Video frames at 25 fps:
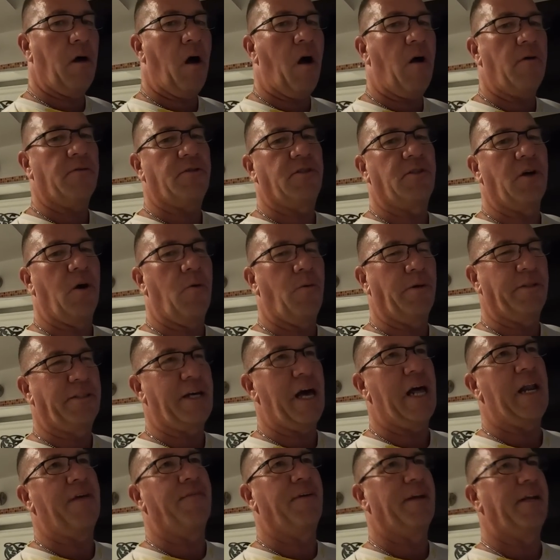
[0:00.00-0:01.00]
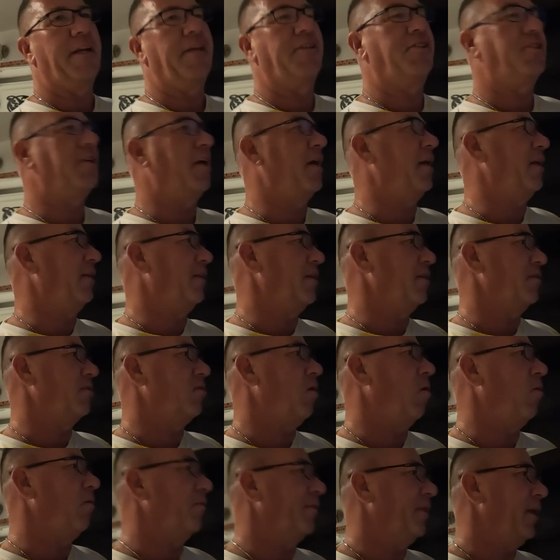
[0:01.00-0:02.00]
also, which kind of initiated this
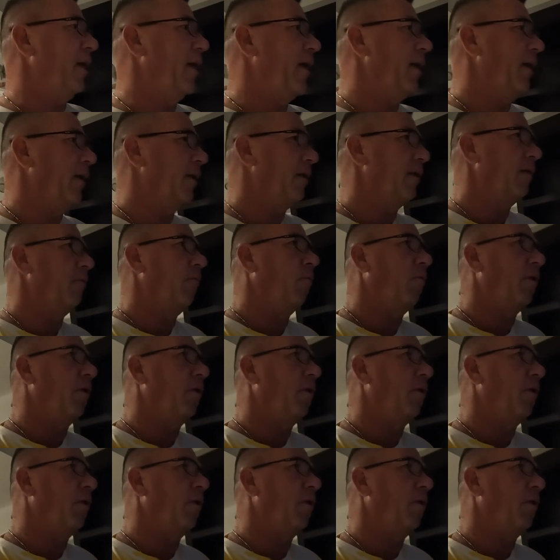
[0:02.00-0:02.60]
whole thing.